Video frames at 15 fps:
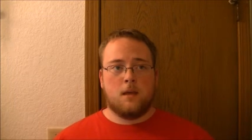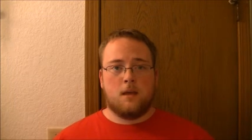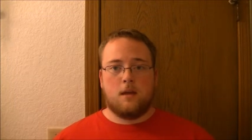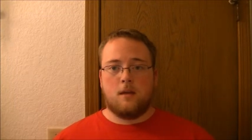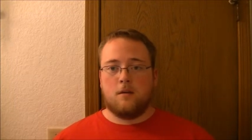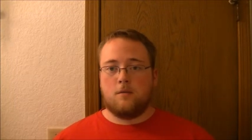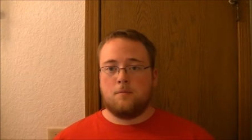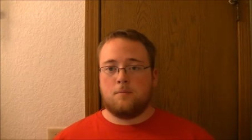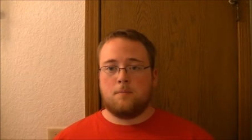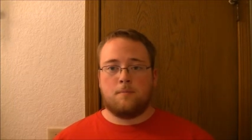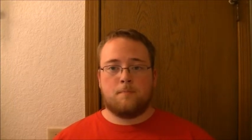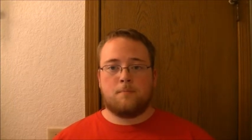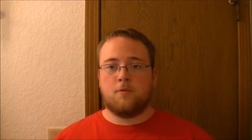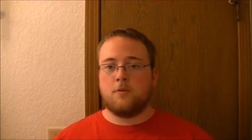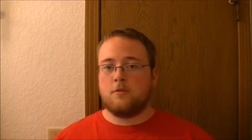You know,
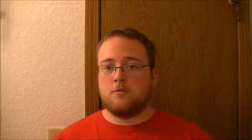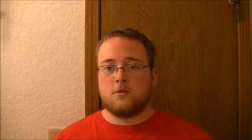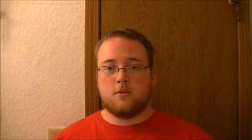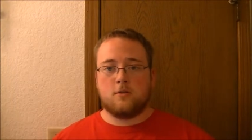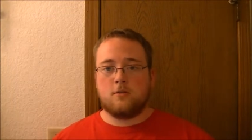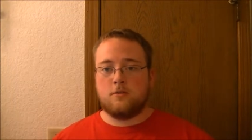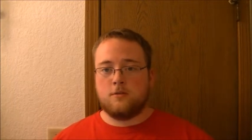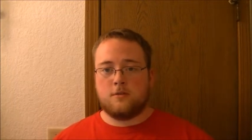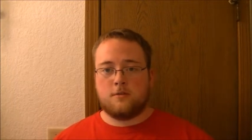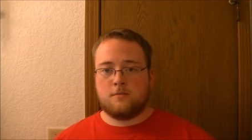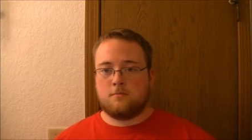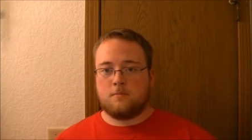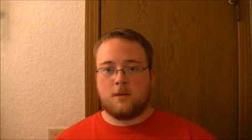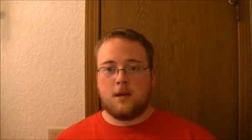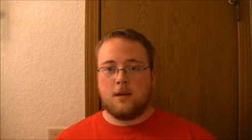
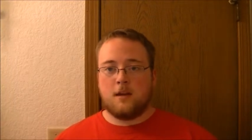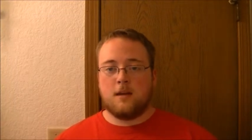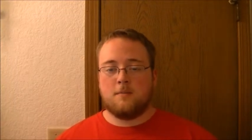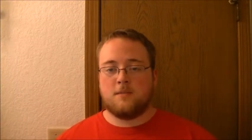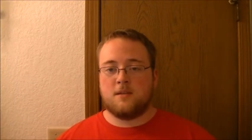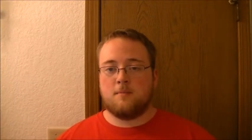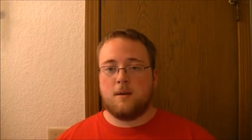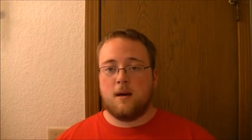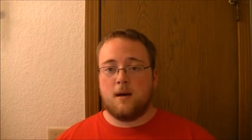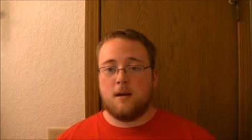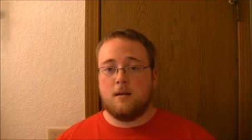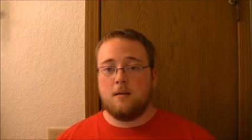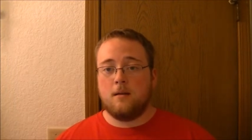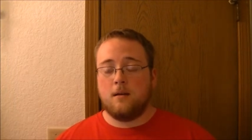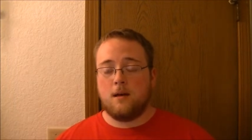Producers kind of comes to
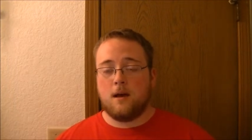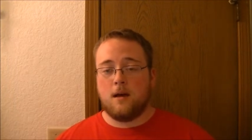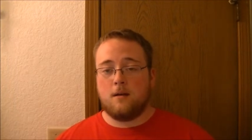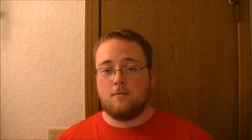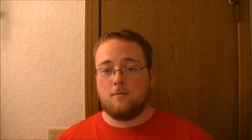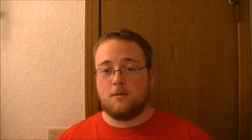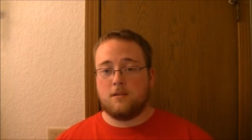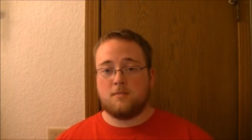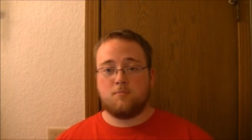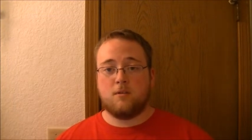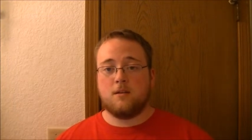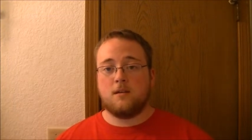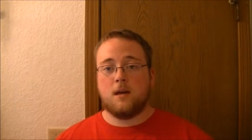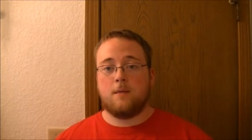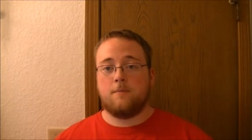mind with
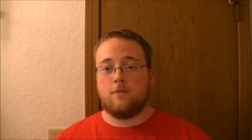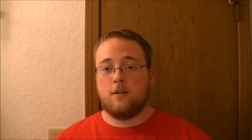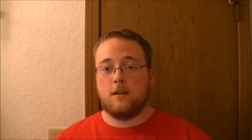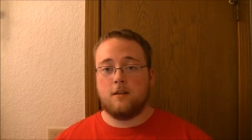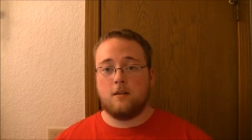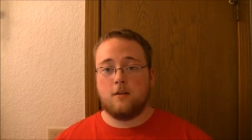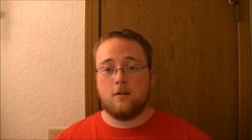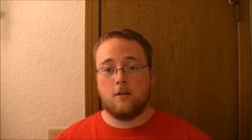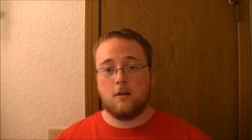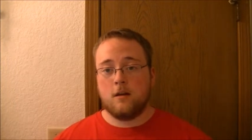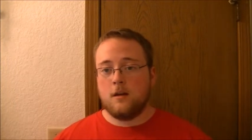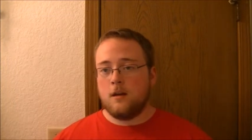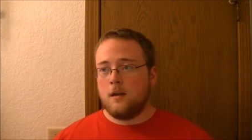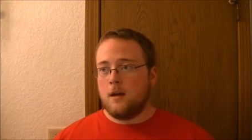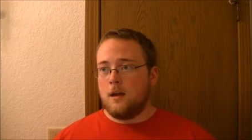Springtime for Hitler,
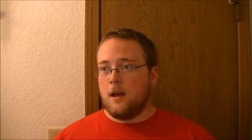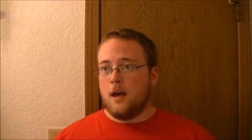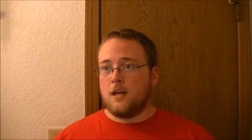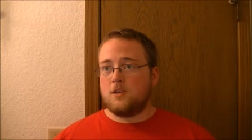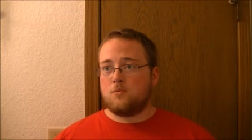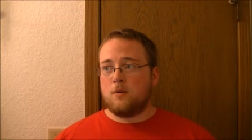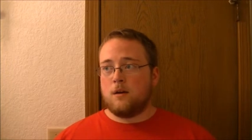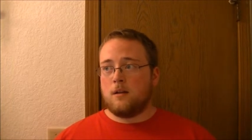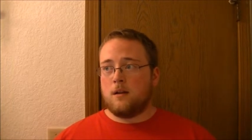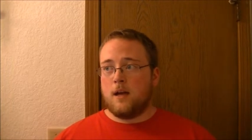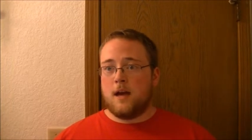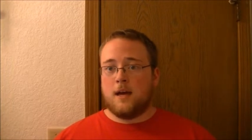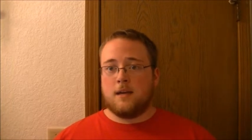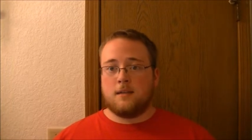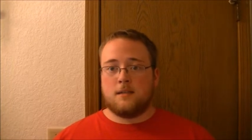as well
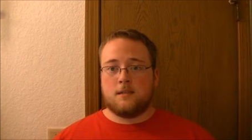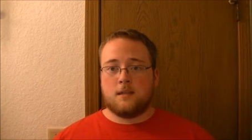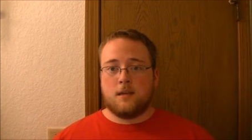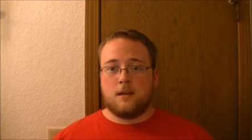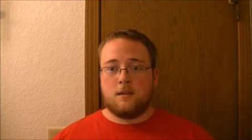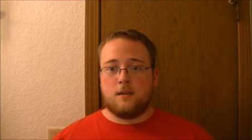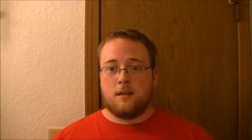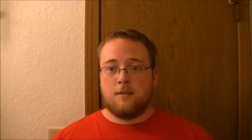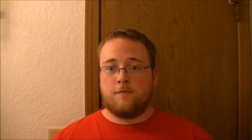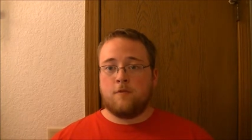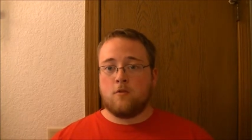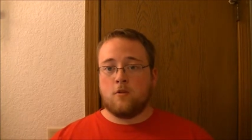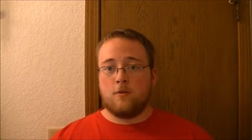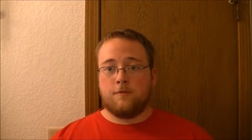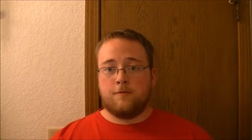as the
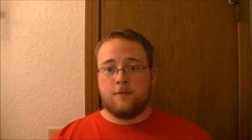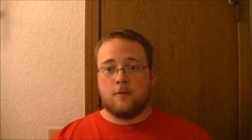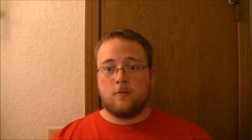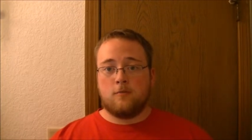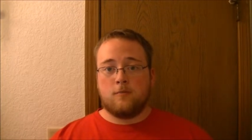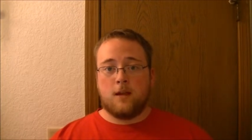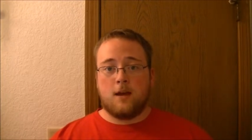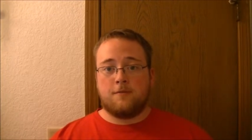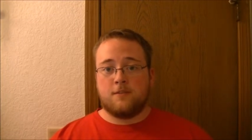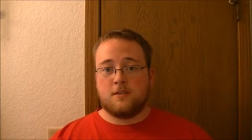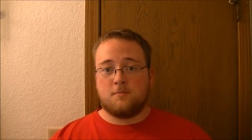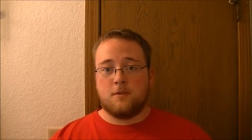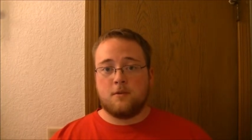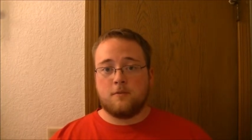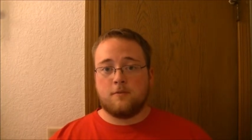foreign film Life is
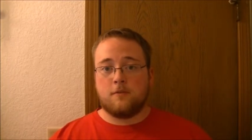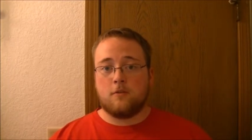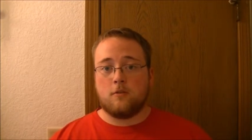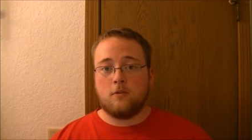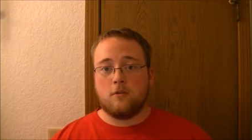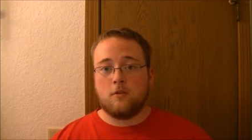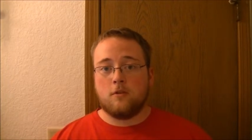Beautiful.